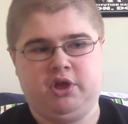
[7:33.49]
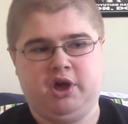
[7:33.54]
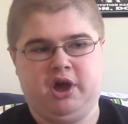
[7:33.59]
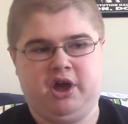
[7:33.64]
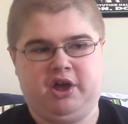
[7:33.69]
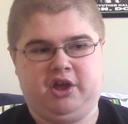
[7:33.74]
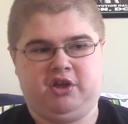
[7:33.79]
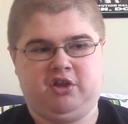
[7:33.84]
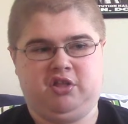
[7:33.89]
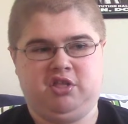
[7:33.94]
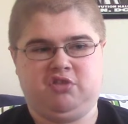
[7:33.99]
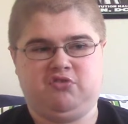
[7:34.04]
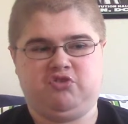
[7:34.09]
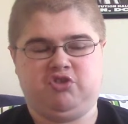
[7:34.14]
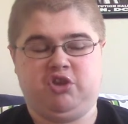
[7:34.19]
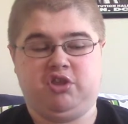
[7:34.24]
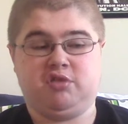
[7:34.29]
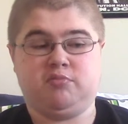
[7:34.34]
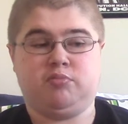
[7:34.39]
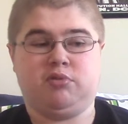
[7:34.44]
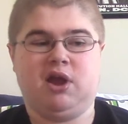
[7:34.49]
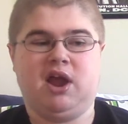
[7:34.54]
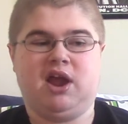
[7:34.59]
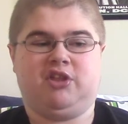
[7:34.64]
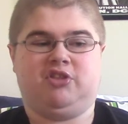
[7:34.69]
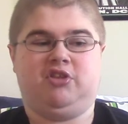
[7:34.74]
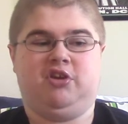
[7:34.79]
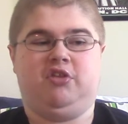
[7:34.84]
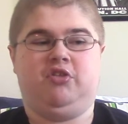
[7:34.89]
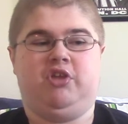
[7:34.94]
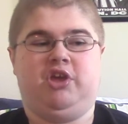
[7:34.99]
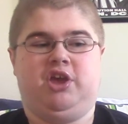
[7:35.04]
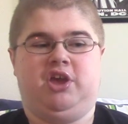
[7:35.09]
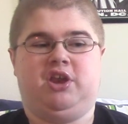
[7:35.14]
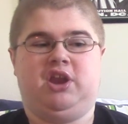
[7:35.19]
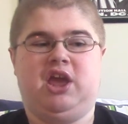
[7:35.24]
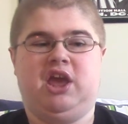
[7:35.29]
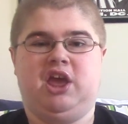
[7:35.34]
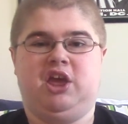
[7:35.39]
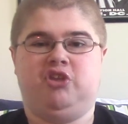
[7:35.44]
because she's practically
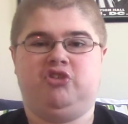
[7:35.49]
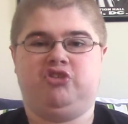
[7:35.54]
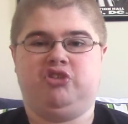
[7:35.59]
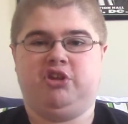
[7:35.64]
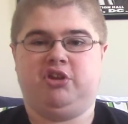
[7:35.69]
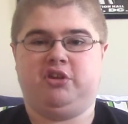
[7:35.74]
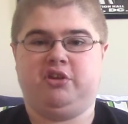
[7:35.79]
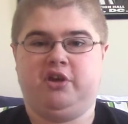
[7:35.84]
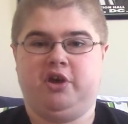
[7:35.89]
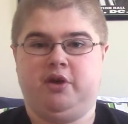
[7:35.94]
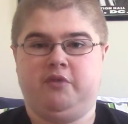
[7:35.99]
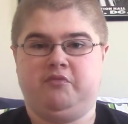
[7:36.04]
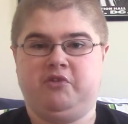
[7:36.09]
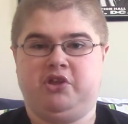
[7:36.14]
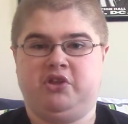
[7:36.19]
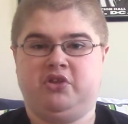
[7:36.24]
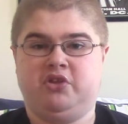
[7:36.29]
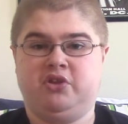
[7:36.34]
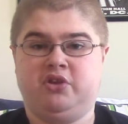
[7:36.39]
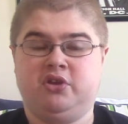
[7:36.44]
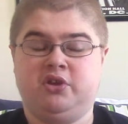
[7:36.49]
an agent of it.